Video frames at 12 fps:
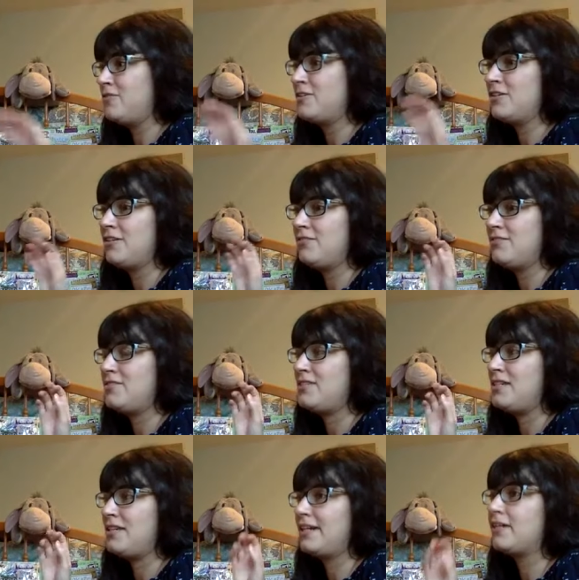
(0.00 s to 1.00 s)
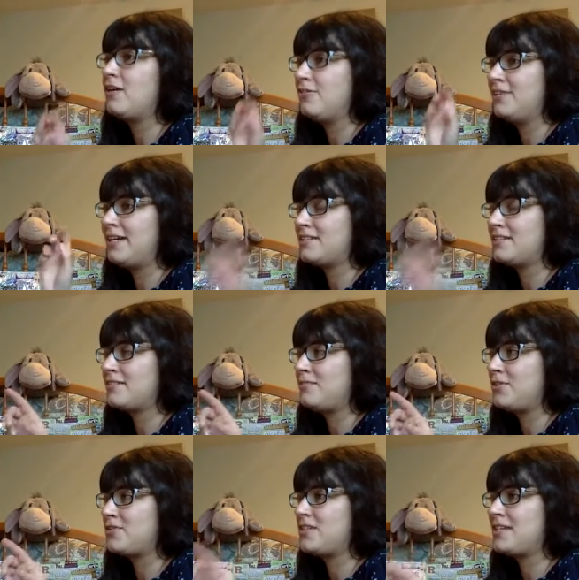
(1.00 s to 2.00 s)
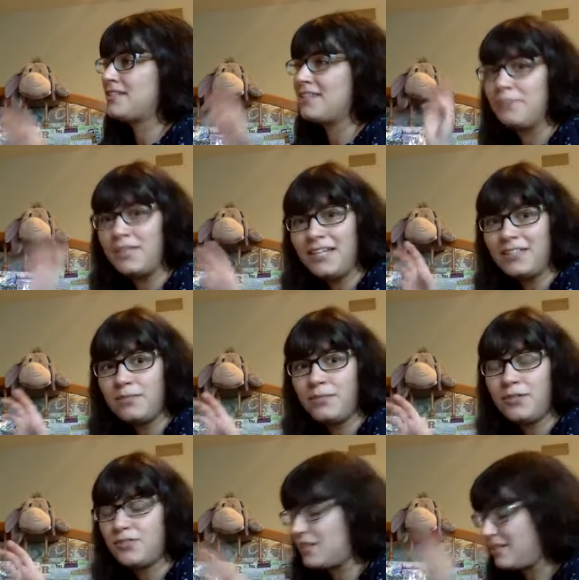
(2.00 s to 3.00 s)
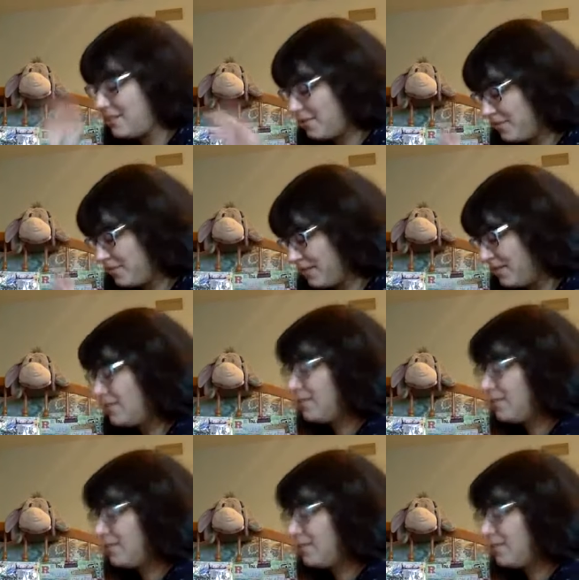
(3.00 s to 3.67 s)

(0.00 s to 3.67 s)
You can always see like, oh, that's the person that's helping. That's a person that's helping,